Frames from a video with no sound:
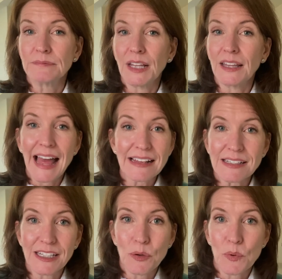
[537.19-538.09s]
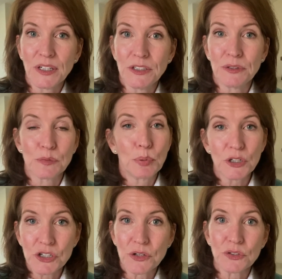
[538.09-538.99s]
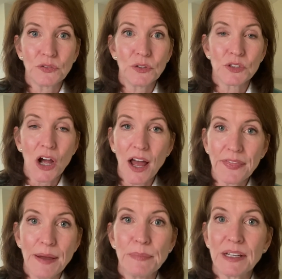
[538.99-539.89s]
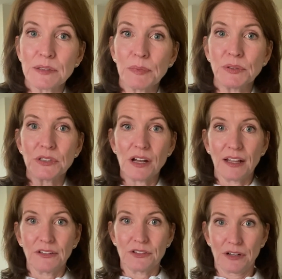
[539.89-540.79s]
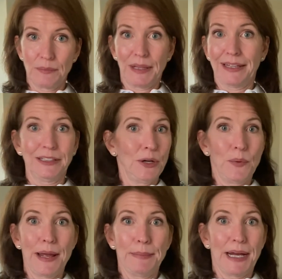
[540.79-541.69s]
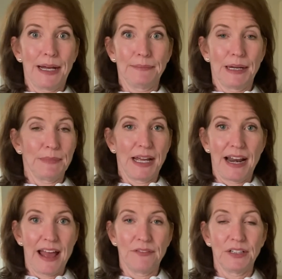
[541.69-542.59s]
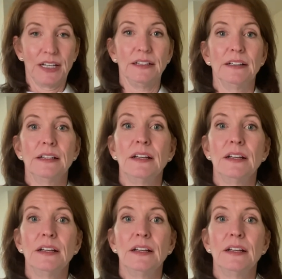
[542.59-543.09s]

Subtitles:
the last thing you want to do is push those foods on them because most toddlers are going to be like, no way, mom, I'm not having it.